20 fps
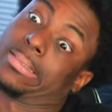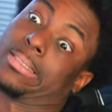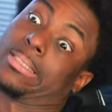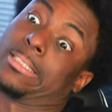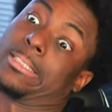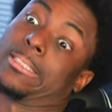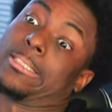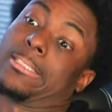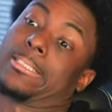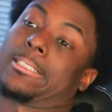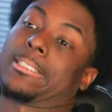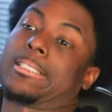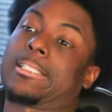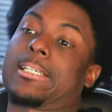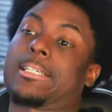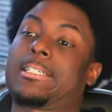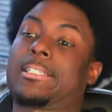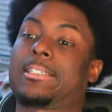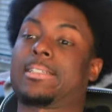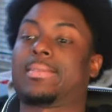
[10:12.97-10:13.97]
Just
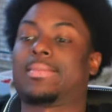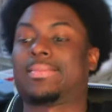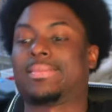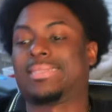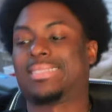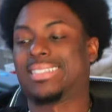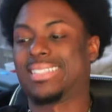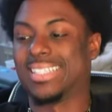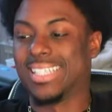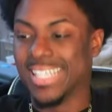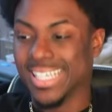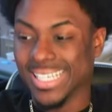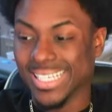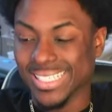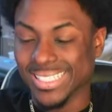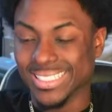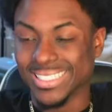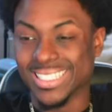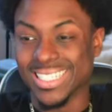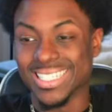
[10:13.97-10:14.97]
saying.
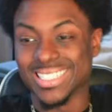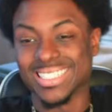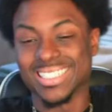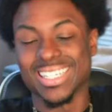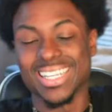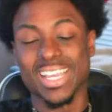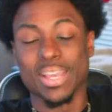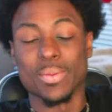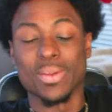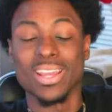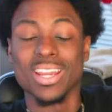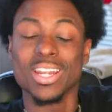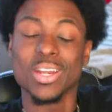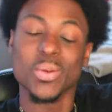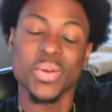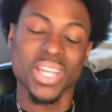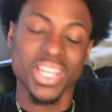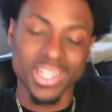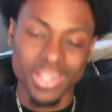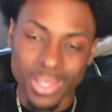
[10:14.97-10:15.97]
Just saying. But
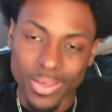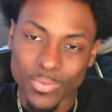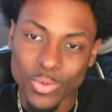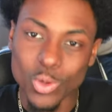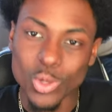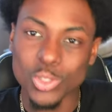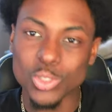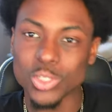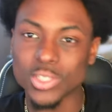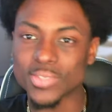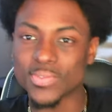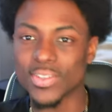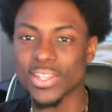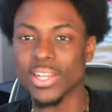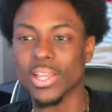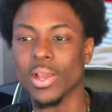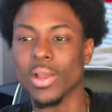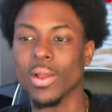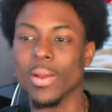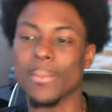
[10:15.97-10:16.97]
anyway, if you enjoyed this
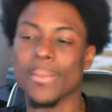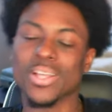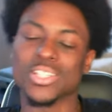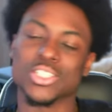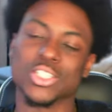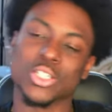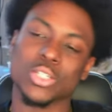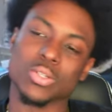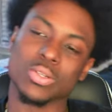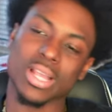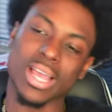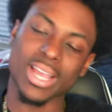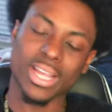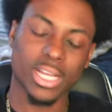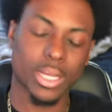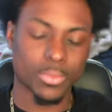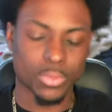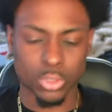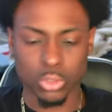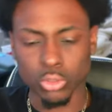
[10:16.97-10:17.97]
video, make sure you like,
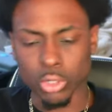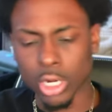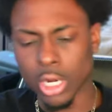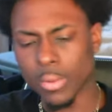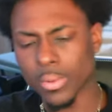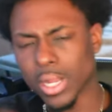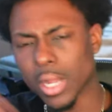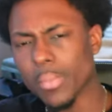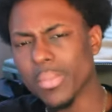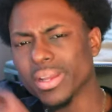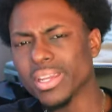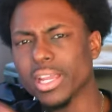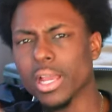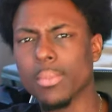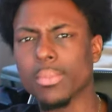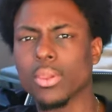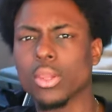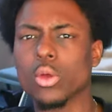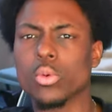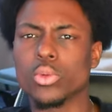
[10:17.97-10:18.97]
comment, subscribe. Comment down
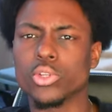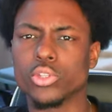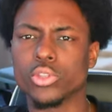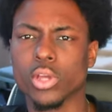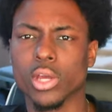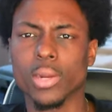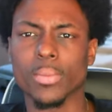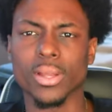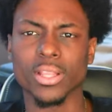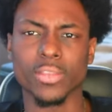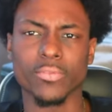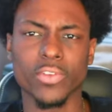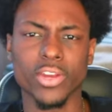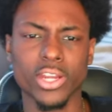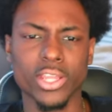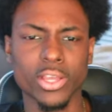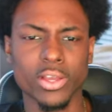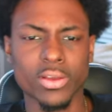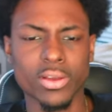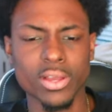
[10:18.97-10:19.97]
below what you thought about the
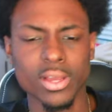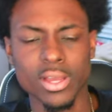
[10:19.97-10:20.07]
video.